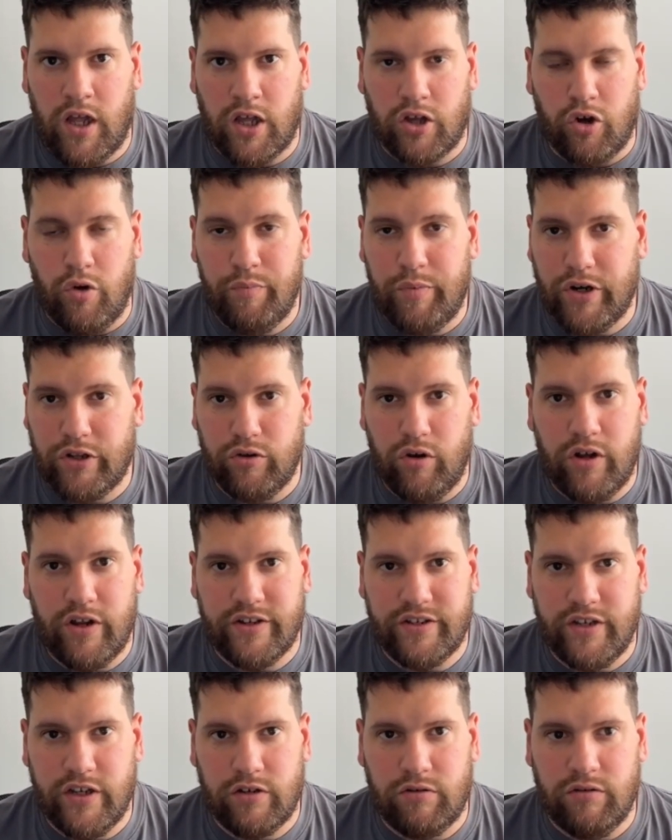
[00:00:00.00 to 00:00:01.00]
compared to other
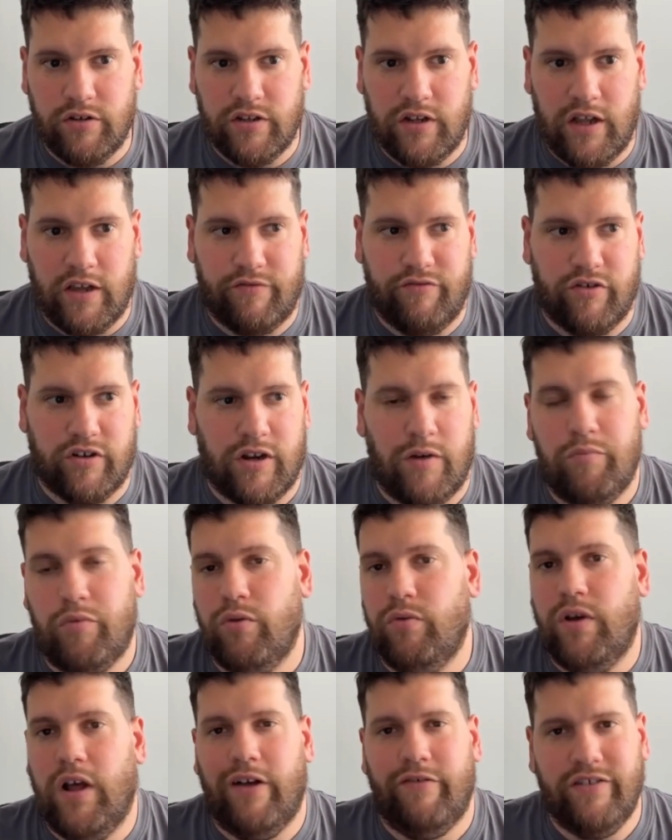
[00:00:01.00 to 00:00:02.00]
circuits, like for example
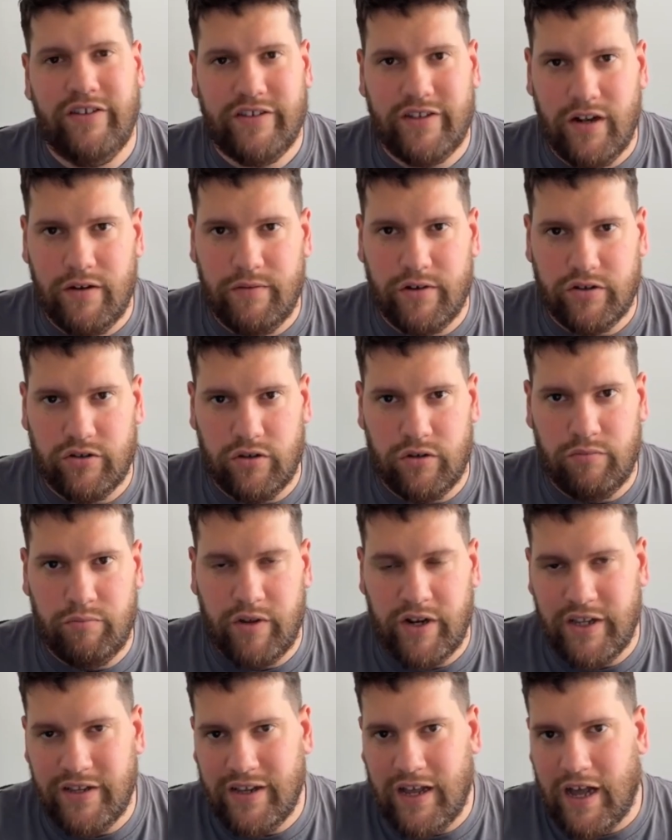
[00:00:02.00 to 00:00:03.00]
we have in Silverstone,
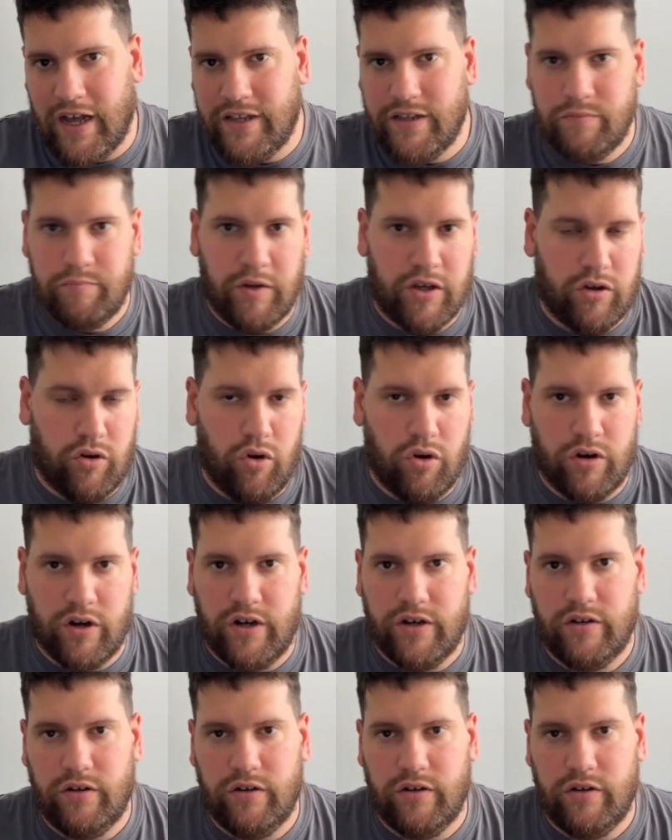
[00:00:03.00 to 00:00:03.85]
very high speed corners,